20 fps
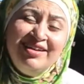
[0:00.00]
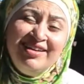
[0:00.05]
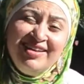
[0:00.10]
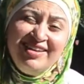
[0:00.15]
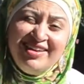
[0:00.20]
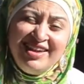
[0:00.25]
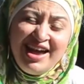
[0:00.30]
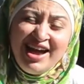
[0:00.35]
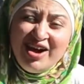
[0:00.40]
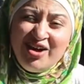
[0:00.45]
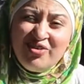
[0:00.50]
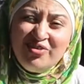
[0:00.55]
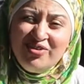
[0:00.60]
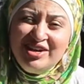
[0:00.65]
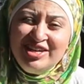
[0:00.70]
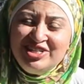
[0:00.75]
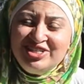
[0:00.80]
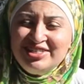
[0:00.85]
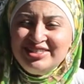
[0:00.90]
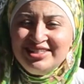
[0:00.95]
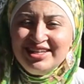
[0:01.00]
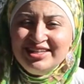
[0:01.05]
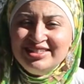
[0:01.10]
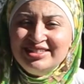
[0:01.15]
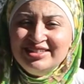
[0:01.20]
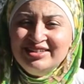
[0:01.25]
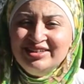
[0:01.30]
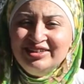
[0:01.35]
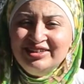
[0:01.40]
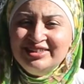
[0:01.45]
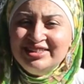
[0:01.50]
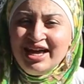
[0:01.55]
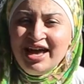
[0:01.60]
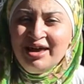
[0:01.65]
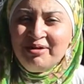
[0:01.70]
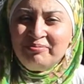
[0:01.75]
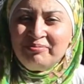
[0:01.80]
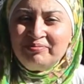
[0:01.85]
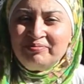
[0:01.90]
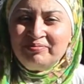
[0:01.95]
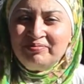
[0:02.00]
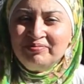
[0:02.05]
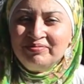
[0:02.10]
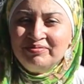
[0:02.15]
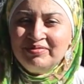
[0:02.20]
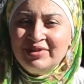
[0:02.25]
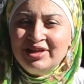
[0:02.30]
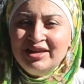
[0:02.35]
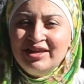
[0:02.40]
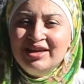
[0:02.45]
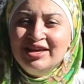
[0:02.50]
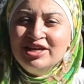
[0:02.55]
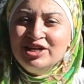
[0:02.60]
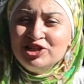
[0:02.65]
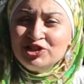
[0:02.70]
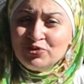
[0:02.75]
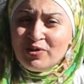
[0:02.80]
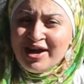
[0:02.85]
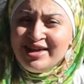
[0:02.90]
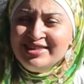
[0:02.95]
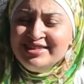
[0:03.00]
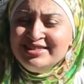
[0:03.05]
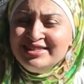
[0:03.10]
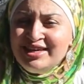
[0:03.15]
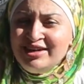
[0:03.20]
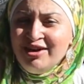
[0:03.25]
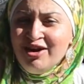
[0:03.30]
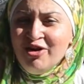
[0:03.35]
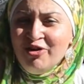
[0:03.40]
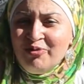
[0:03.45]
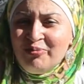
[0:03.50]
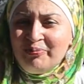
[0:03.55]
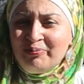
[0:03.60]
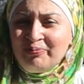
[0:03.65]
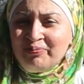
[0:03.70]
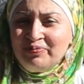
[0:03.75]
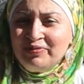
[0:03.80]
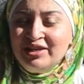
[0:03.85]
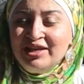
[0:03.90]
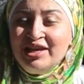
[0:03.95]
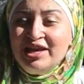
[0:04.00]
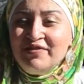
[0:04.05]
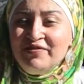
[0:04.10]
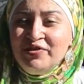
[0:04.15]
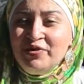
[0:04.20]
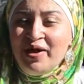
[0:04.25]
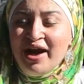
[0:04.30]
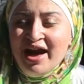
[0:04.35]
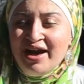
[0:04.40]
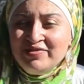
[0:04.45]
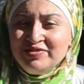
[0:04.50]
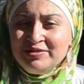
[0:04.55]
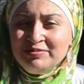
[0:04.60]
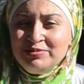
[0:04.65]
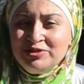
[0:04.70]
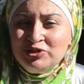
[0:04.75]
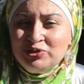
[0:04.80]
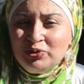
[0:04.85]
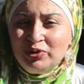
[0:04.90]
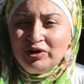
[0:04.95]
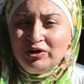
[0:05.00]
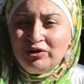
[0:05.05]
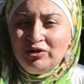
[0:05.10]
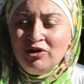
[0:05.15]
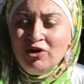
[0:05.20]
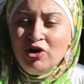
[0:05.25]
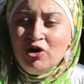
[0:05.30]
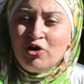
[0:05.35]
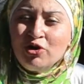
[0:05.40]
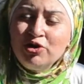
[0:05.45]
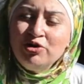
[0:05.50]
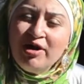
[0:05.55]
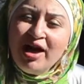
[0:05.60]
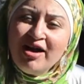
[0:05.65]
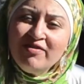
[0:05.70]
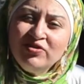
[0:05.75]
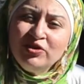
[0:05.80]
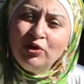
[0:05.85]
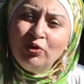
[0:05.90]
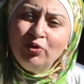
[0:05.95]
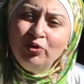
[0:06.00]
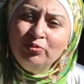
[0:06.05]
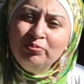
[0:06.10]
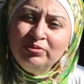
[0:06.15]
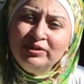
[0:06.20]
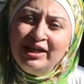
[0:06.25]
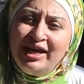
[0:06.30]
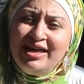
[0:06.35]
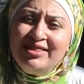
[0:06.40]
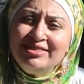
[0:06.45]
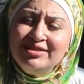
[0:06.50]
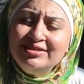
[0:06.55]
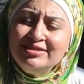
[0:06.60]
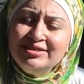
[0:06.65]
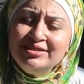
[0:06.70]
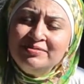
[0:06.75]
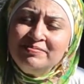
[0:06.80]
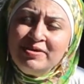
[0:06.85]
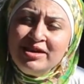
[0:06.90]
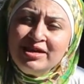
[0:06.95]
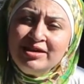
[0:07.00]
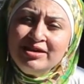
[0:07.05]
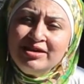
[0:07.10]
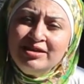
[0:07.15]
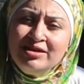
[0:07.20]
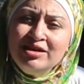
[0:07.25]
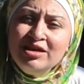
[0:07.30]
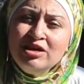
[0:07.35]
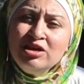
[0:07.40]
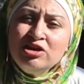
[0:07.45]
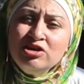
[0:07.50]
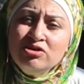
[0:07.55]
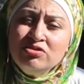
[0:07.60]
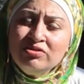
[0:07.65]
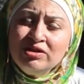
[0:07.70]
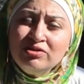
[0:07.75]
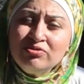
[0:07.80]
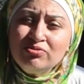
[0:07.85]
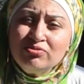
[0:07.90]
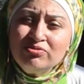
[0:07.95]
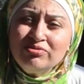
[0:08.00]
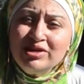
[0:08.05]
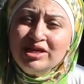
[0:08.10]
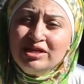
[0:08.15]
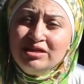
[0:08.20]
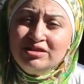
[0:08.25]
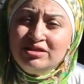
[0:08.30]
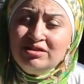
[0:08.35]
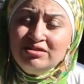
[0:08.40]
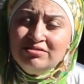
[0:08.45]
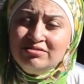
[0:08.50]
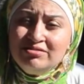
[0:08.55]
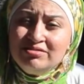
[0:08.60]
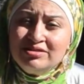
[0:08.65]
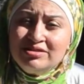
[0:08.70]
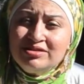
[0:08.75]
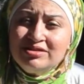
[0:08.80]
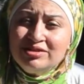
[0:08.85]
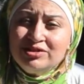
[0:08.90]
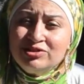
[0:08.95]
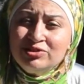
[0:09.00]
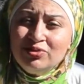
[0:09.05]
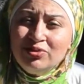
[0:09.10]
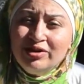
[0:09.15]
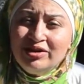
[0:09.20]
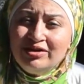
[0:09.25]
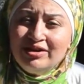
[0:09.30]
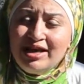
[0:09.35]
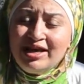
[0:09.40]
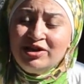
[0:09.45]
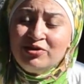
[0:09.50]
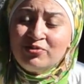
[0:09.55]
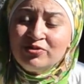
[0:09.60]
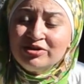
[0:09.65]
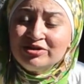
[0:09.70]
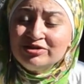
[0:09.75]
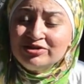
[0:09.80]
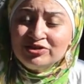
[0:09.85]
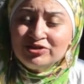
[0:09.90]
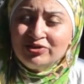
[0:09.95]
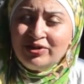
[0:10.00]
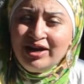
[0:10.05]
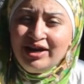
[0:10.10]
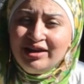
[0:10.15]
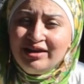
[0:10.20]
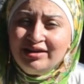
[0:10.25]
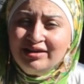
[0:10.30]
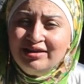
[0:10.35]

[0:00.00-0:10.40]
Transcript: Now, it just takes a little time. Try this at home. If you have some soil or you have an old plant that didn't make it, you can reuse the soil and it works great.